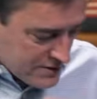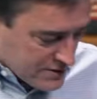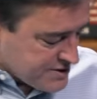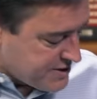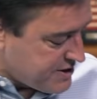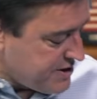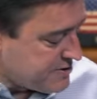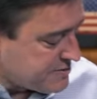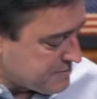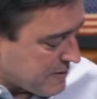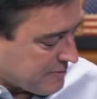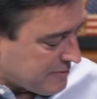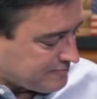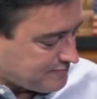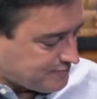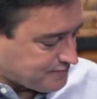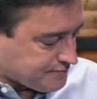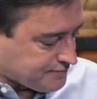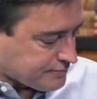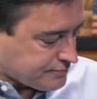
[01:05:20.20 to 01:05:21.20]
excuse me,
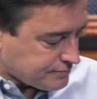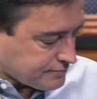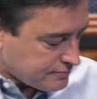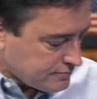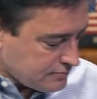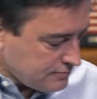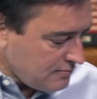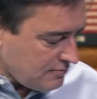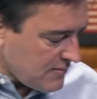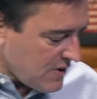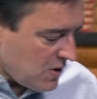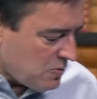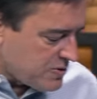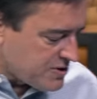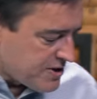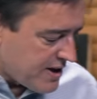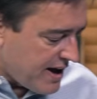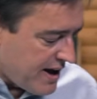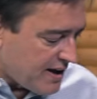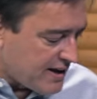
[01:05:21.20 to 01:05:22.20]

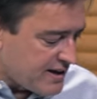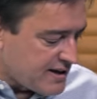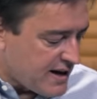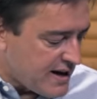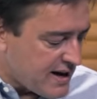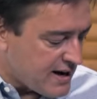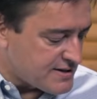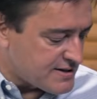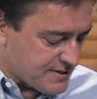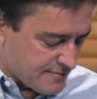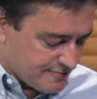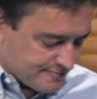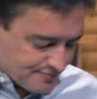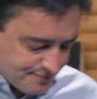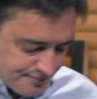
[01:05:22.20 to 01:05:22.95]
with L E Ds,